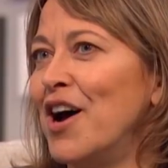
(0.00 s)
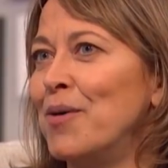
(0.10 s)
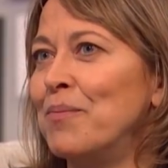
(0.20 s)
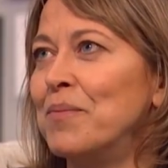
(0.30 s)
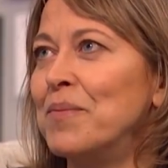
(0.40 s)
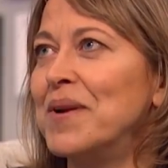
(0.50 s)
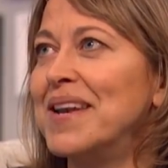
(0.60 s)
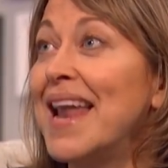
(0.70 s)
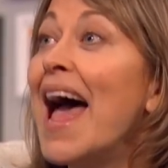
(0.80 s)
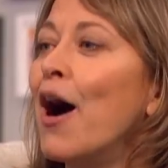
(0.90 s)
um,
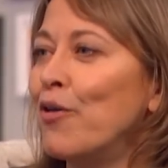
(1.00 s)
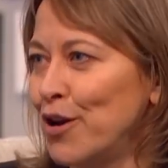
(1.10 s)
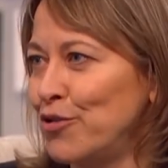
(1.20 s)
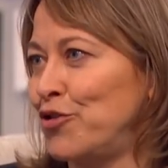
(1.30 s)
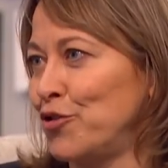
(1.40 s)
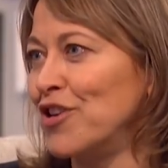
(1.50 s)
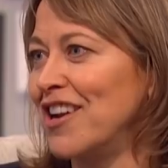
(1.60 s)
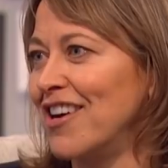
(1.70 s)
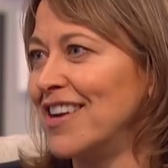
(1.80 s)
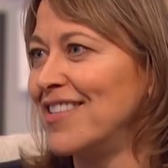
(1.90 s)
now those
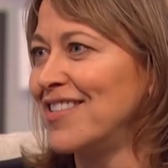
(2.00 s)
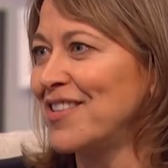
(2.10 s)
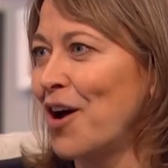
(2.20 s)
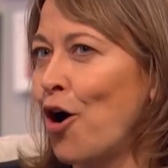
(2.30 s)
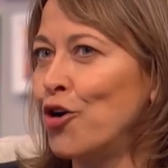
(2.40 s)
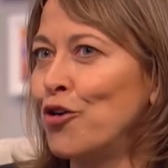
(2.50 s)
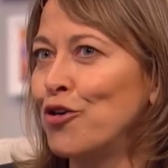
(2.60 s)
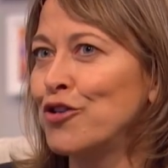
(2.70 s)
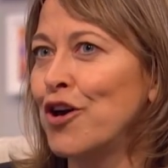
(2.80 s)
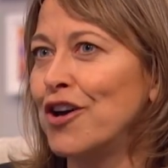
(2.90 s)
storylines are
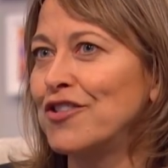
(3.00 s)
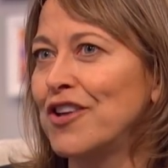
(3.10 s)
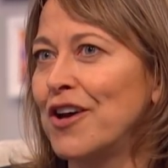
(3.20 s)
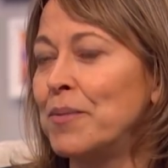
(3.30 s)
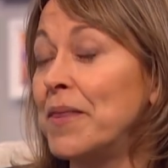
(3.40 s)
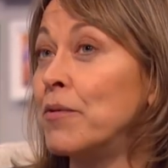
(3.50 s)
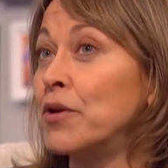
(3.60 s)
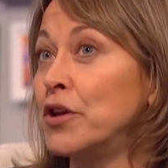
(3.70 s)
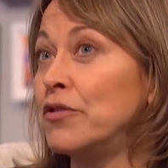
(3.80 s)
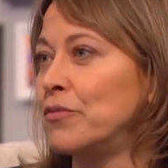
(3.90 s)
not as... Uh, I mean, they
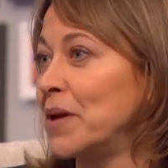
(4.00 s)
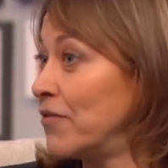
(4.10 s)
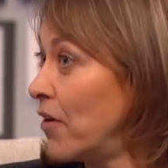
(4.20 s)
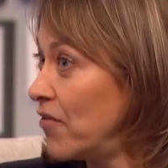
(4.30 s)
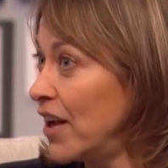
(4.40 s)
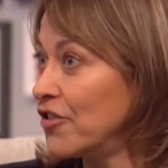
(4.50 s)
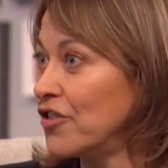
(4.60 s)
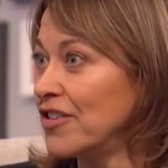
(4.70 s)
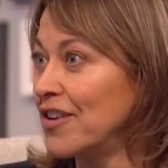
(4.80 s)
were accused of being far-fetched